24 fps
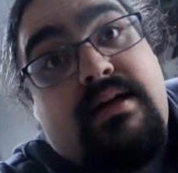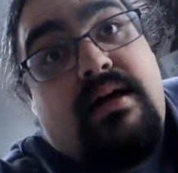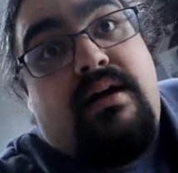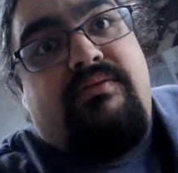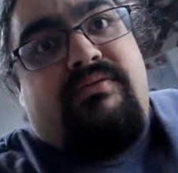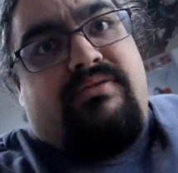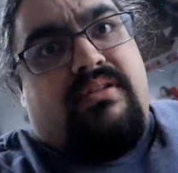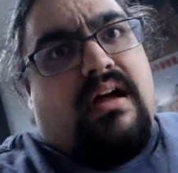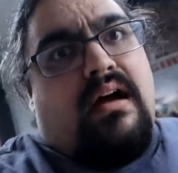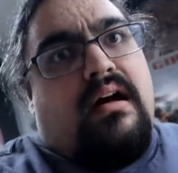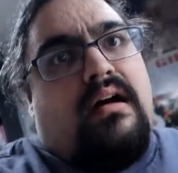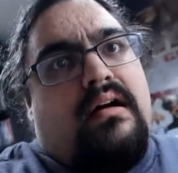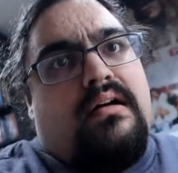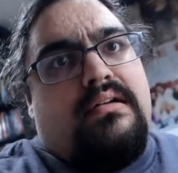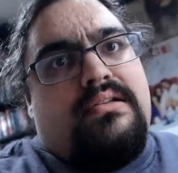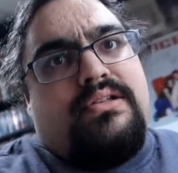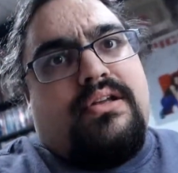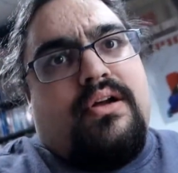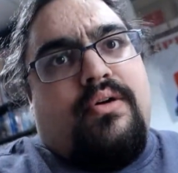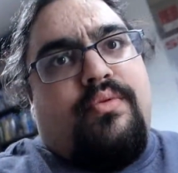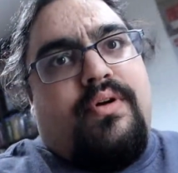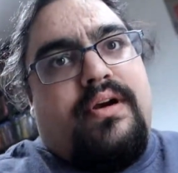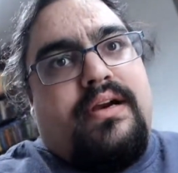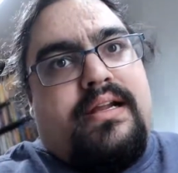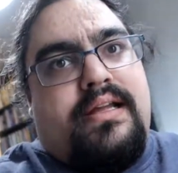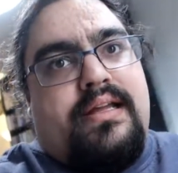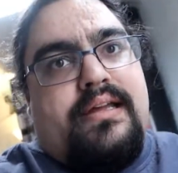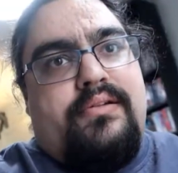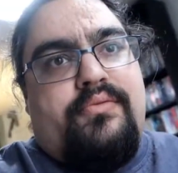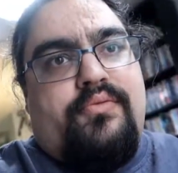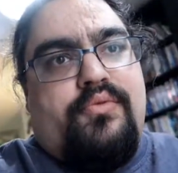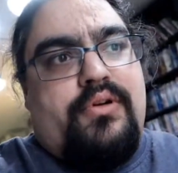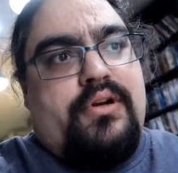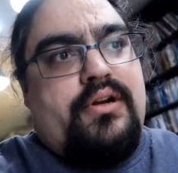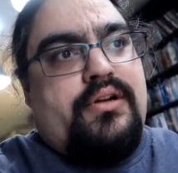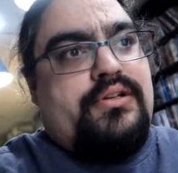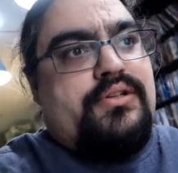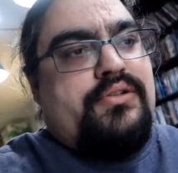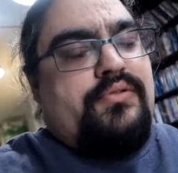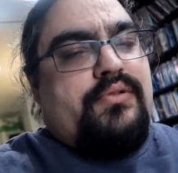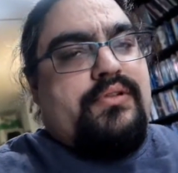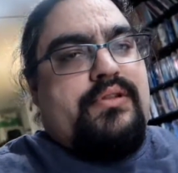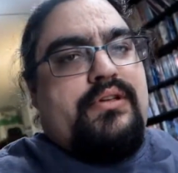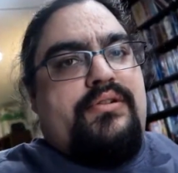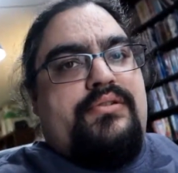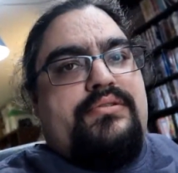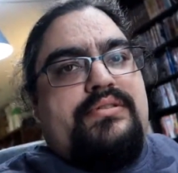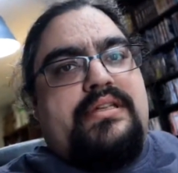on vlogs, so I wanted to get one or two of
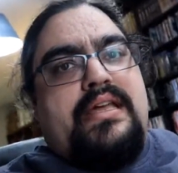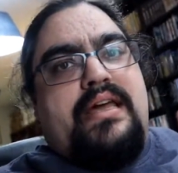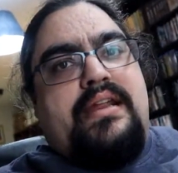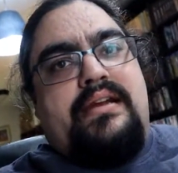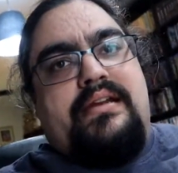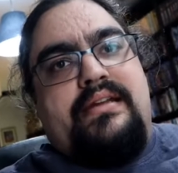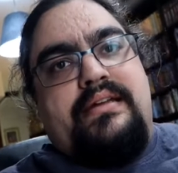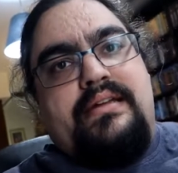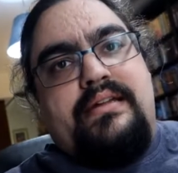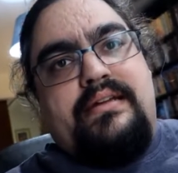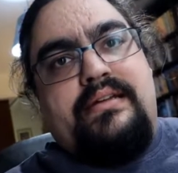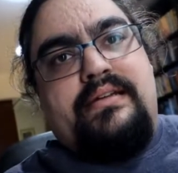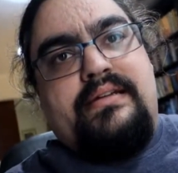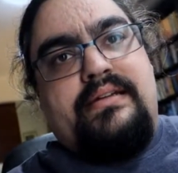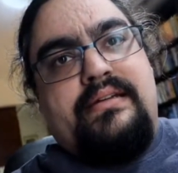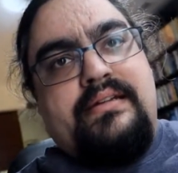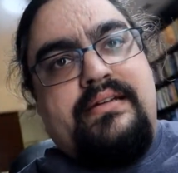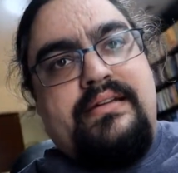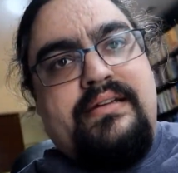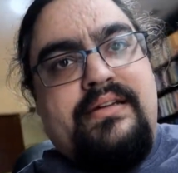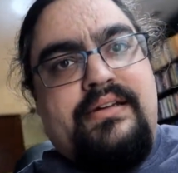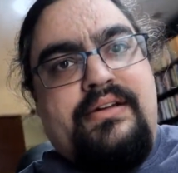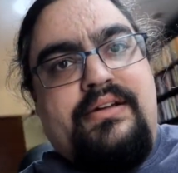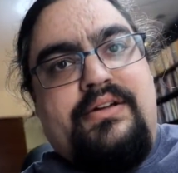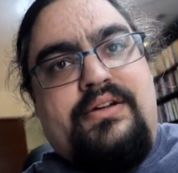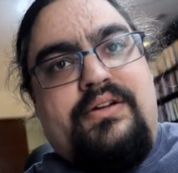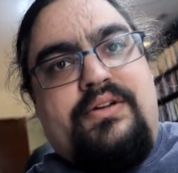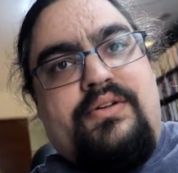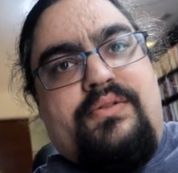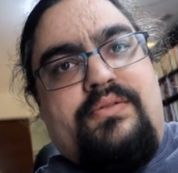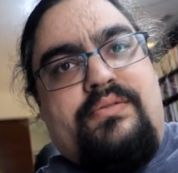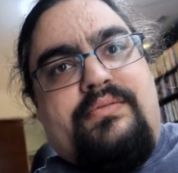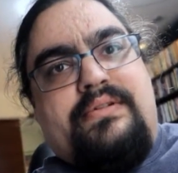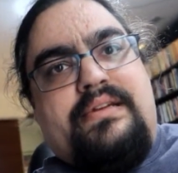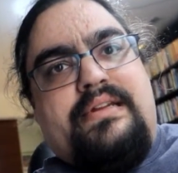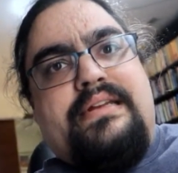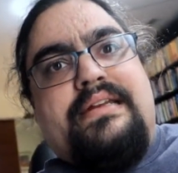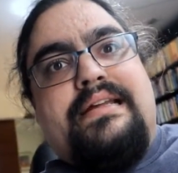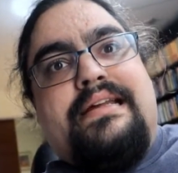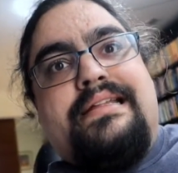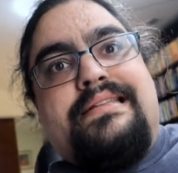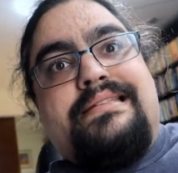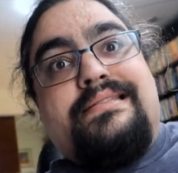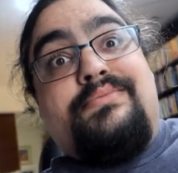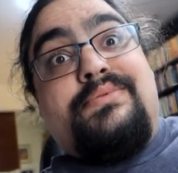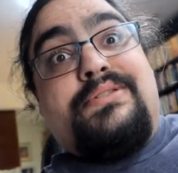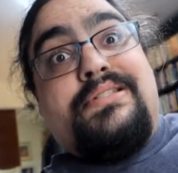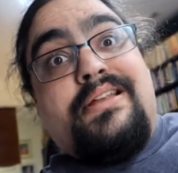those edited and need to
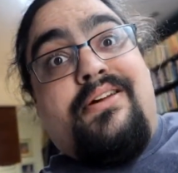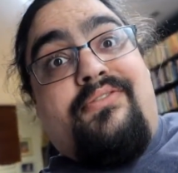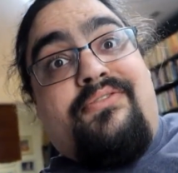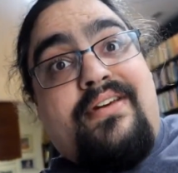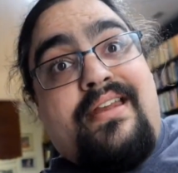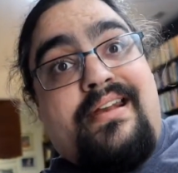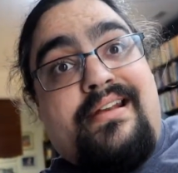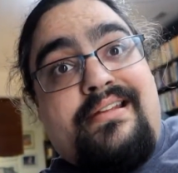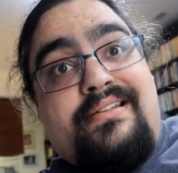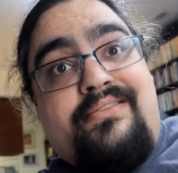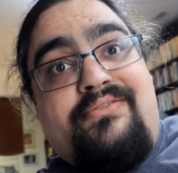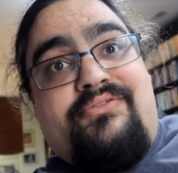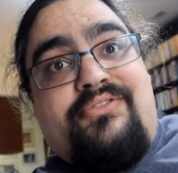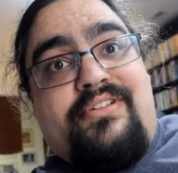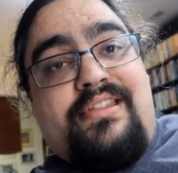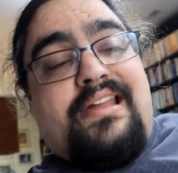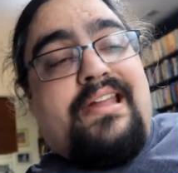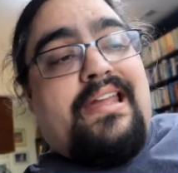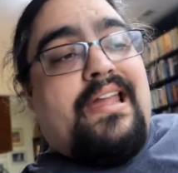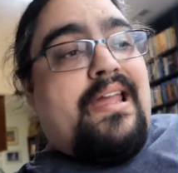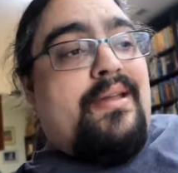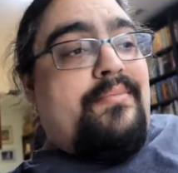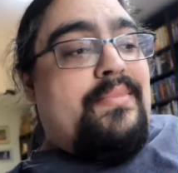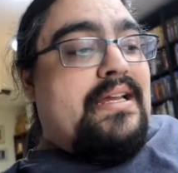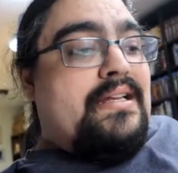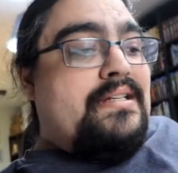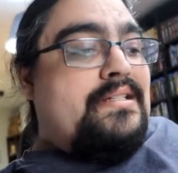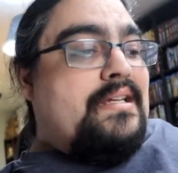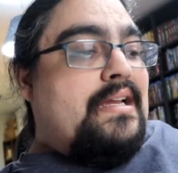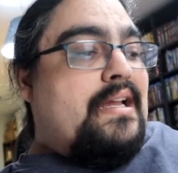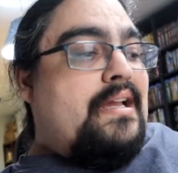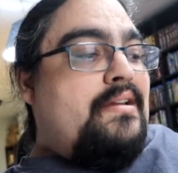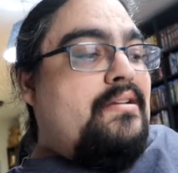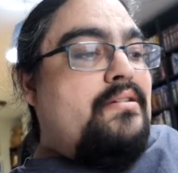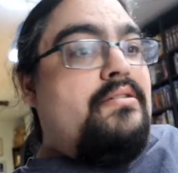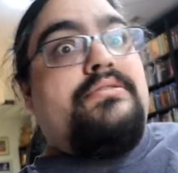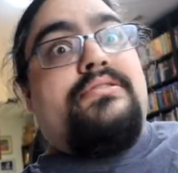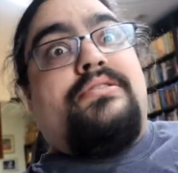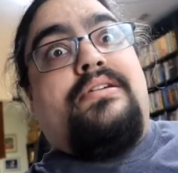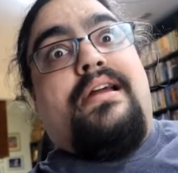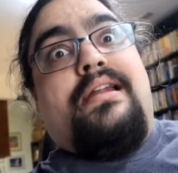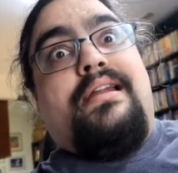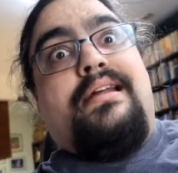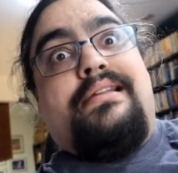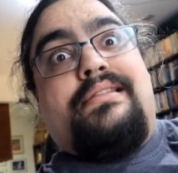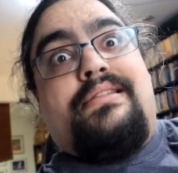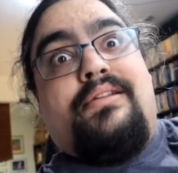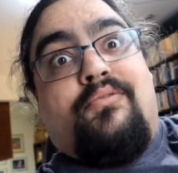get some stuff edited for the gaming channel, trying
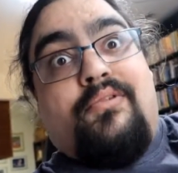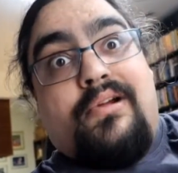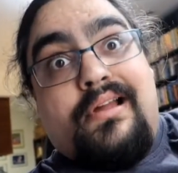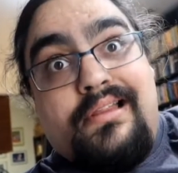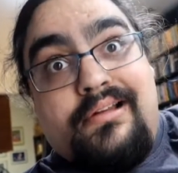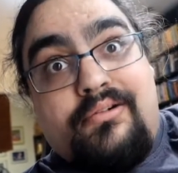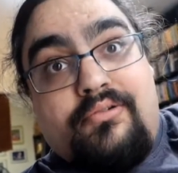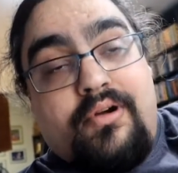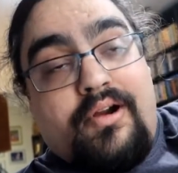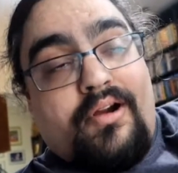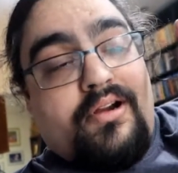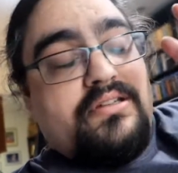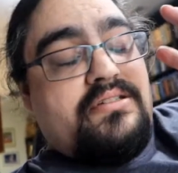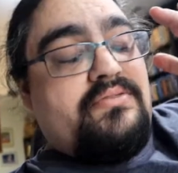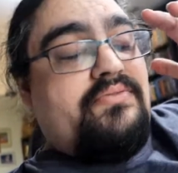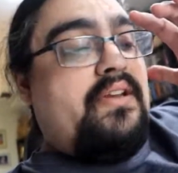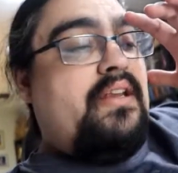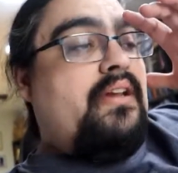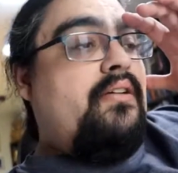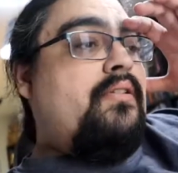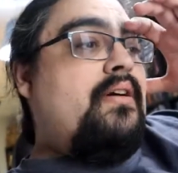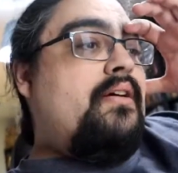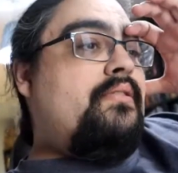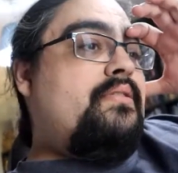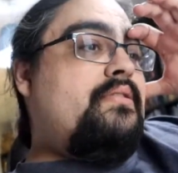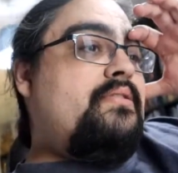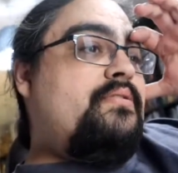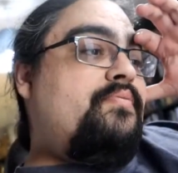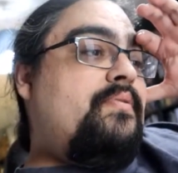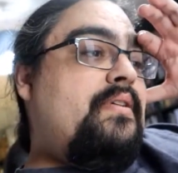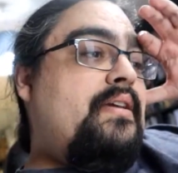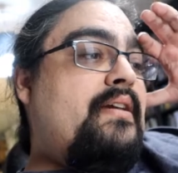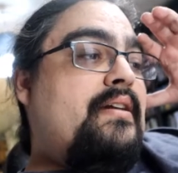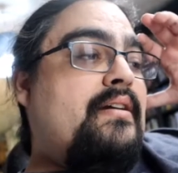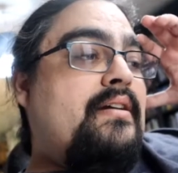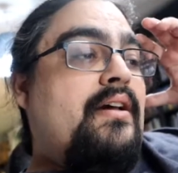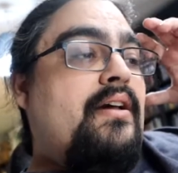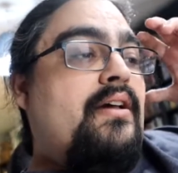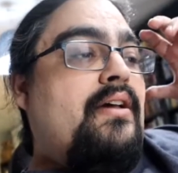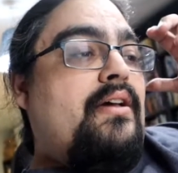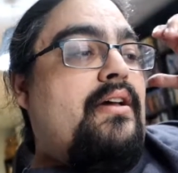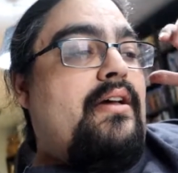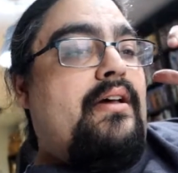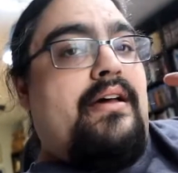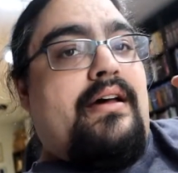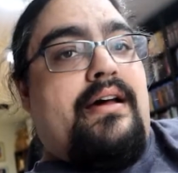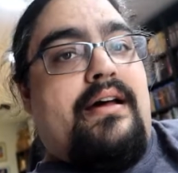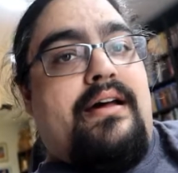to get the Reliquaries video out this week.
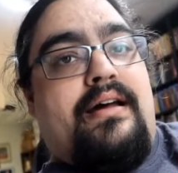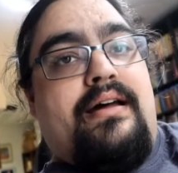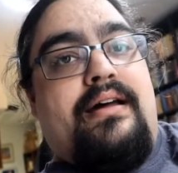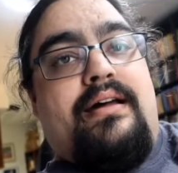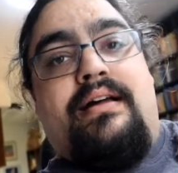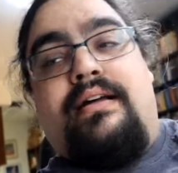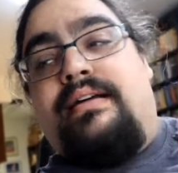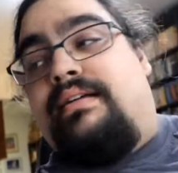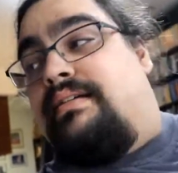Uh,